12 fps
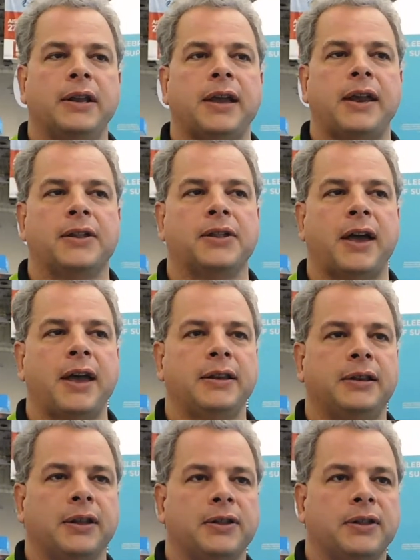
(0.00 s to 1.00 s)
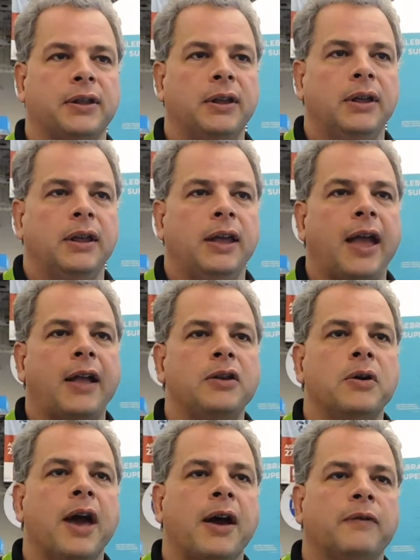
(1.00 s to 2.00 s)
data scientist and
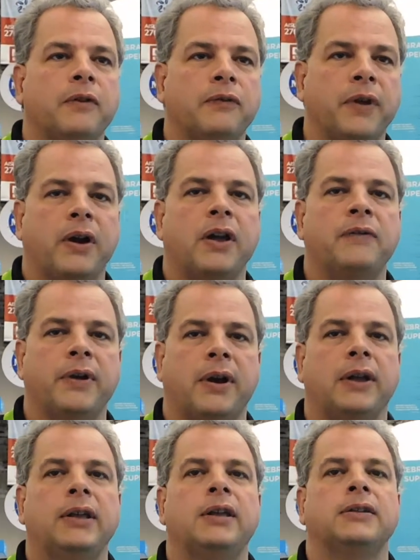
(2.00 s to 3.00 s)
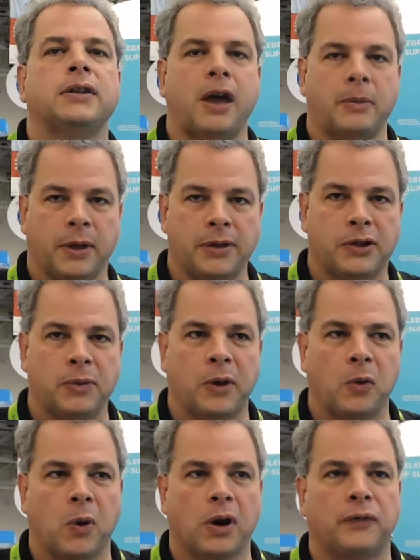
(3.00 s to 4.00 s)
you have a very, very
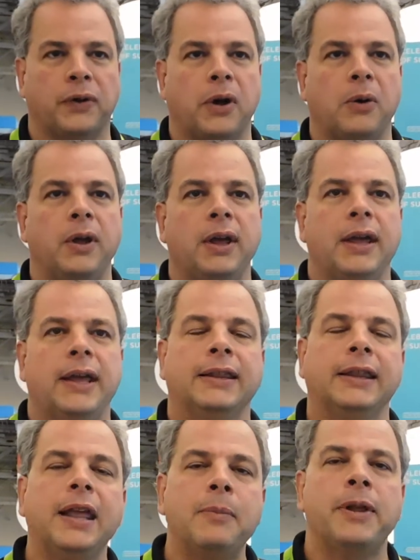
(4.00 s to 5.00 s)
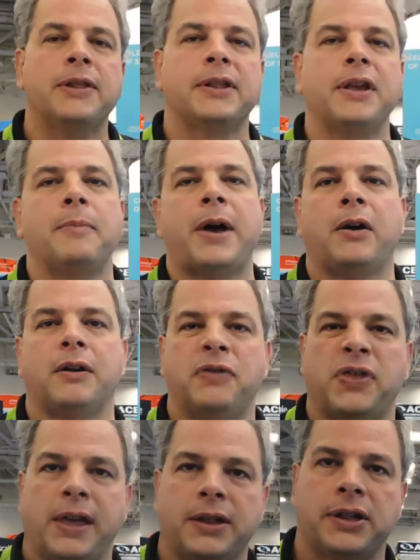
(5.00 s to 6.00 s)
time-consuming workflow, it limits the amount of
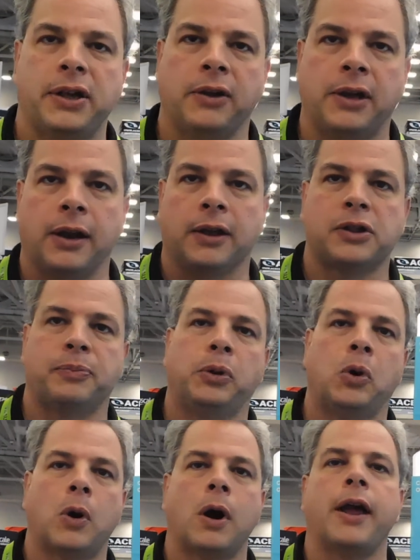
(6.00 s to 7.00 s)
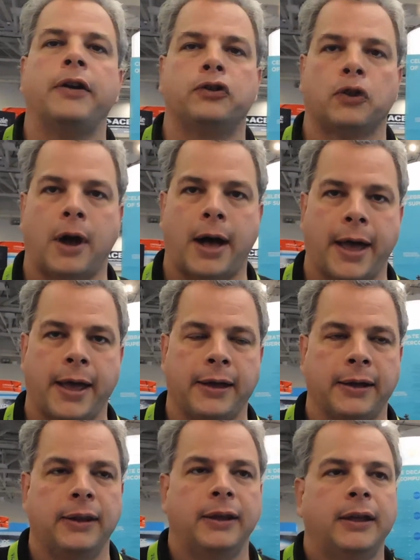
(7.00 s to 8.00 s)
things that you can explore and try.
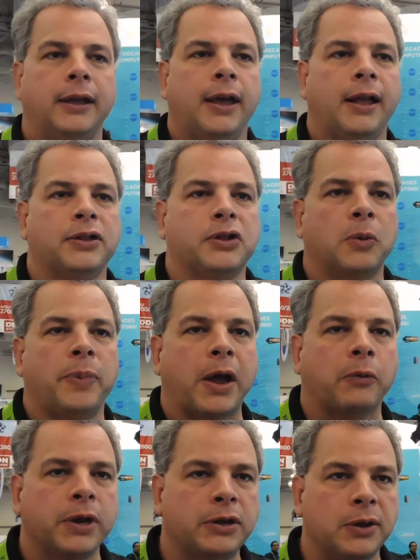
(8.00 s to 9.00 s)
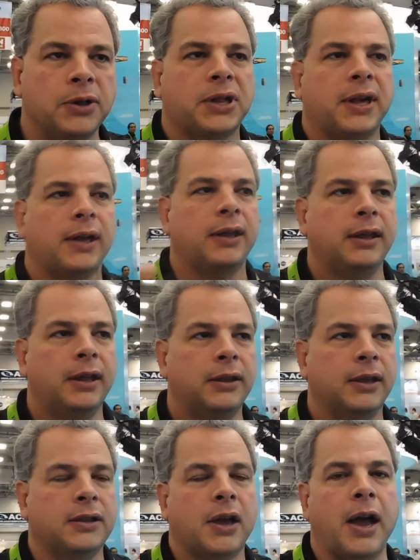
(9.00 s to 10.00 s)
And so by reducing
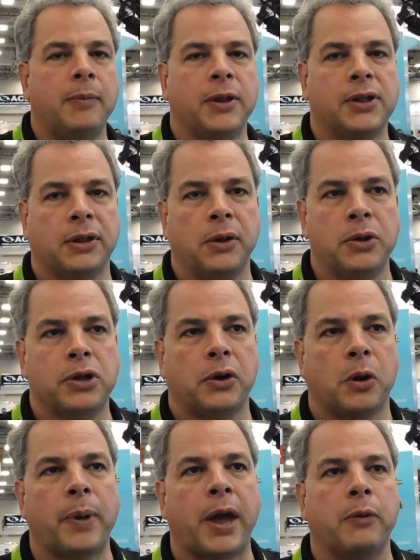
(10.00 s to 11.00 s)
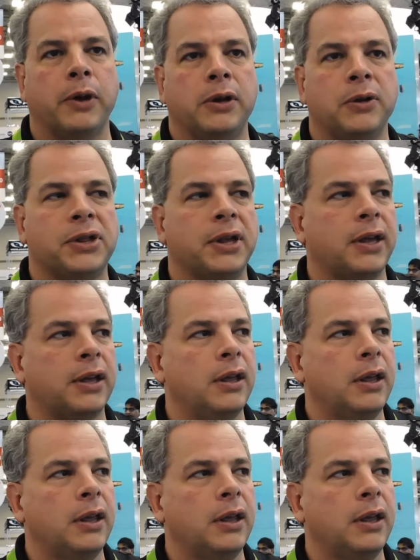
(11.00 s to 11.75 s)
the time to solution, or by reducing